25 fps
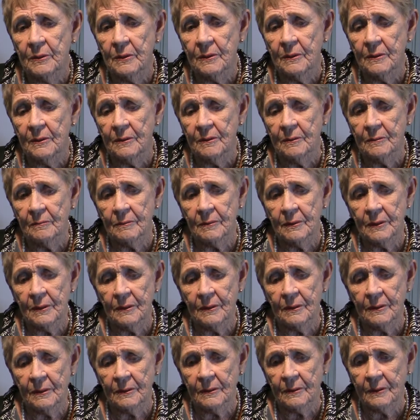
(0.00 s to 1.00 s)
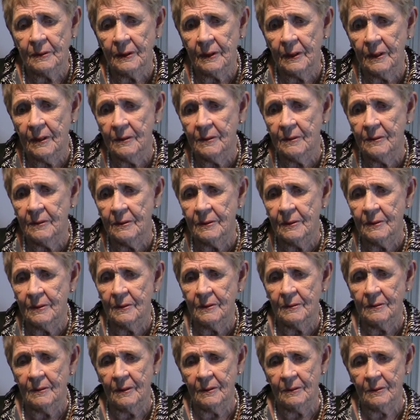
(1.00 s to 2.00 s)
we gathered
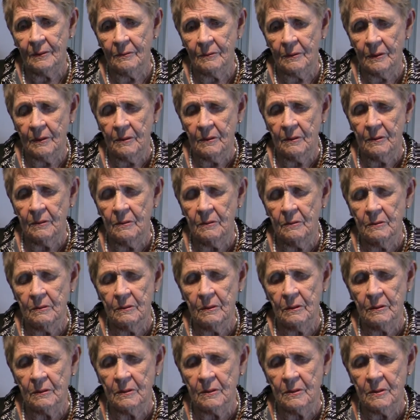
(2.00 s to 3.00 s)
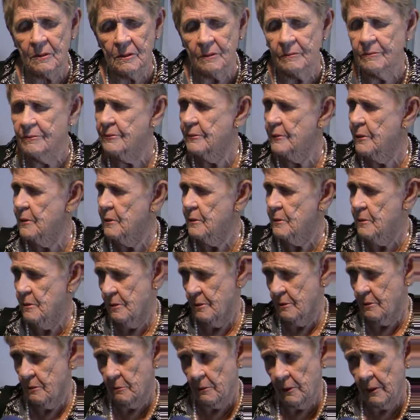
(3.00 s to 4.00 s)
a great nucleus of
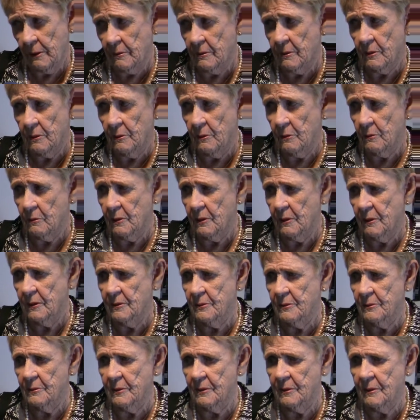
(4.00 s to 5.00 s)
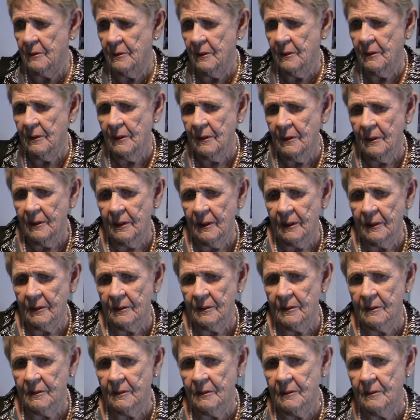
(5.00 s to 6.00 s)
friends throughout the whole country. I
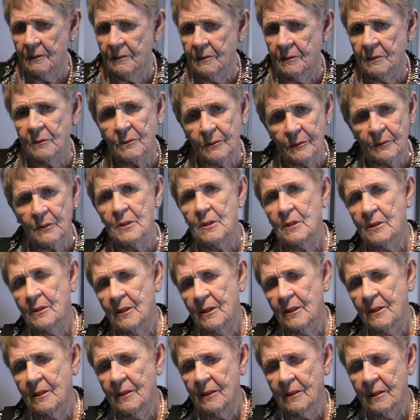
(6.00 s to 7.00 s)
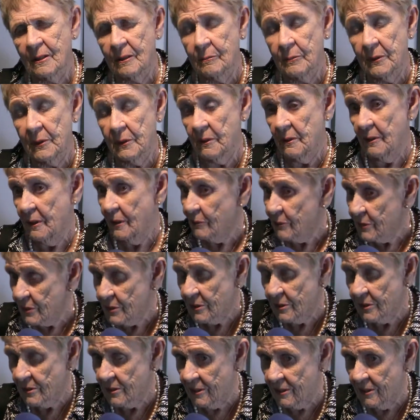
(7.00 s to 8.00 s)
can truthfully say that I've been in every
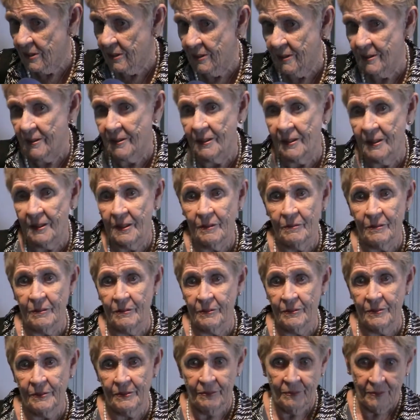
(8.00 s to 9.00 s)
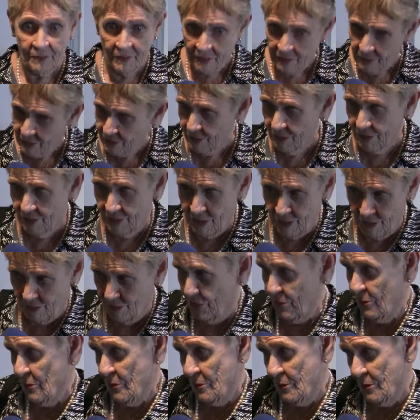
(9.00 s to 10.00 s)
state, and I have a friend in
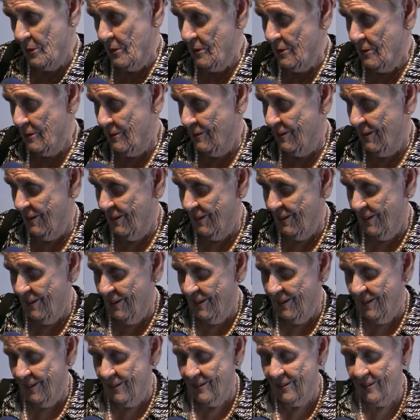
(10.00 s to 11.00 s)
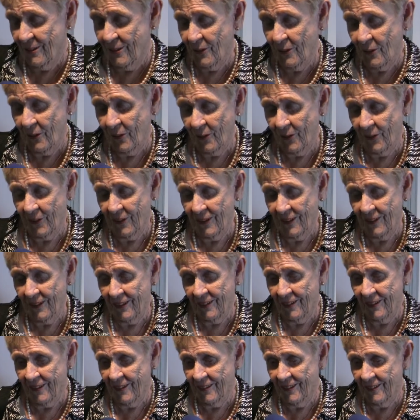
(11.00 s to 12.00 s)
every state.
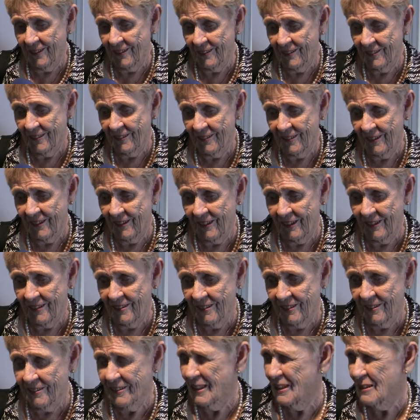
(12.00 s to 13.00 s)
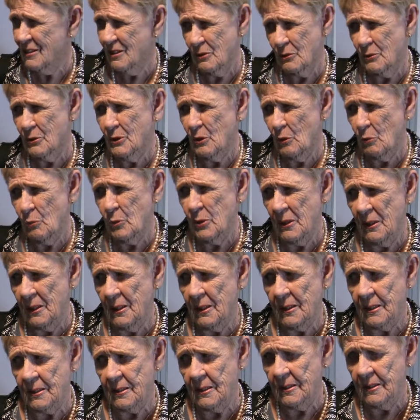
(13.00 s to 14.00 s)
So I think that's a real
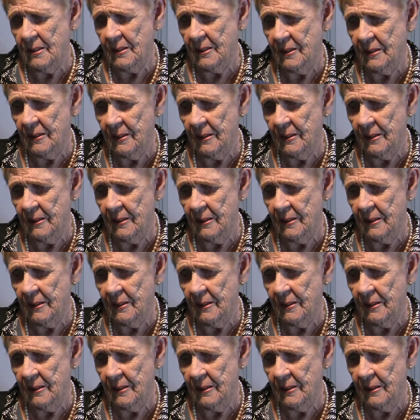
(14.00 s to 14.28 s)
plus.